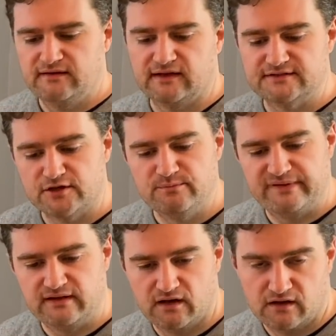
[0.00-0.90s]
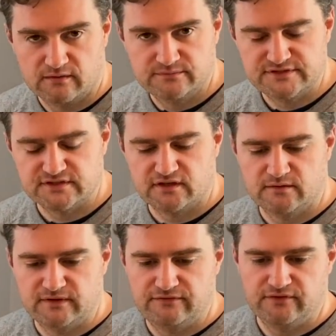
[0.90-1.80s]
Now don't be alarmed
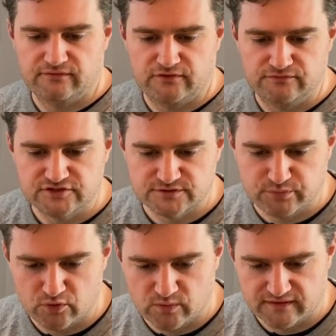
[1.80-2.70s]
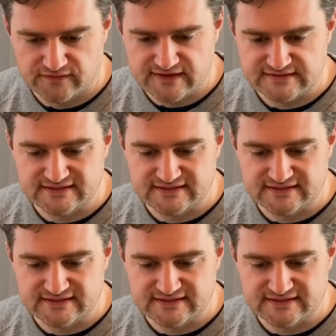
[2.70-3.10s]
if you've just bought one of these.